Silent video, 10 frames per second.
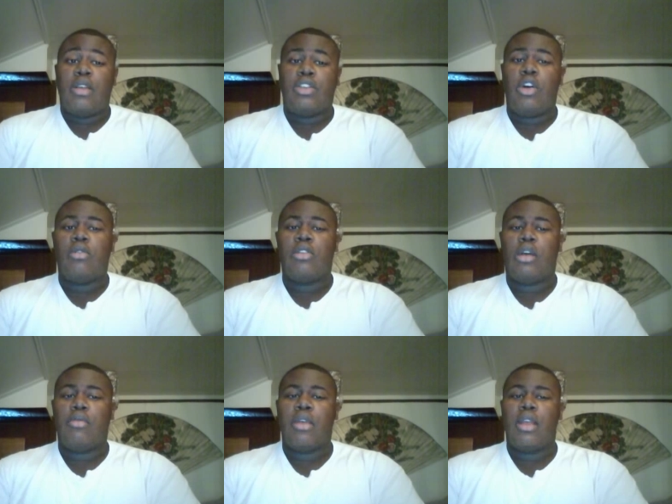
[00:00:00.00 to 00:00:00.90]
And so,
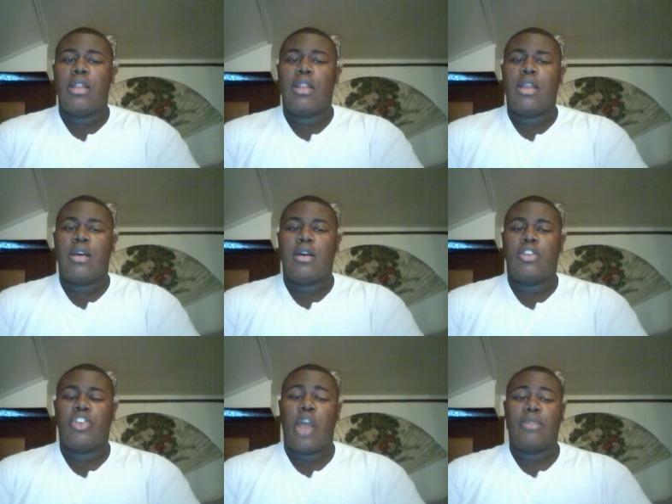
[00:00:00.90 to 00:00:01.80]
tell me in the
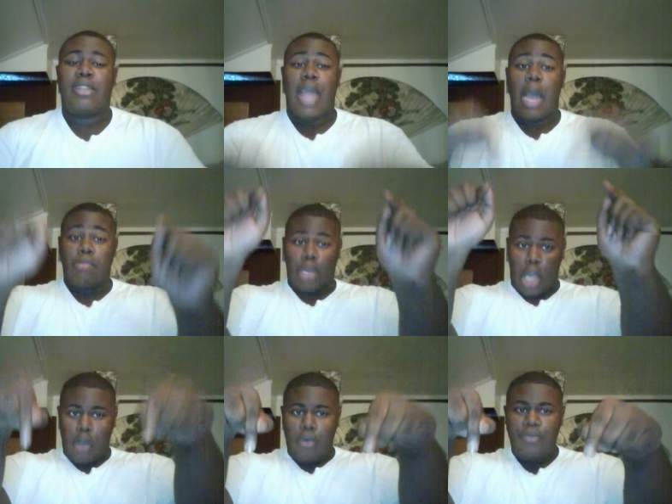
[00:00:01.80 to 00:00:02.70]
social comments down
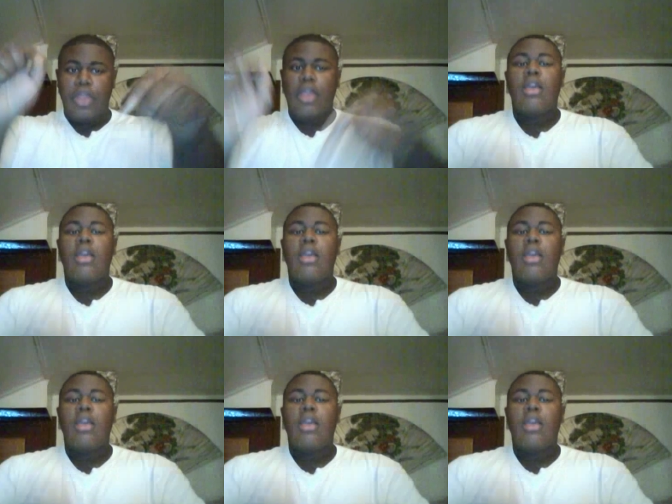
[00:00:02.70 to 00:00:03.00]
below.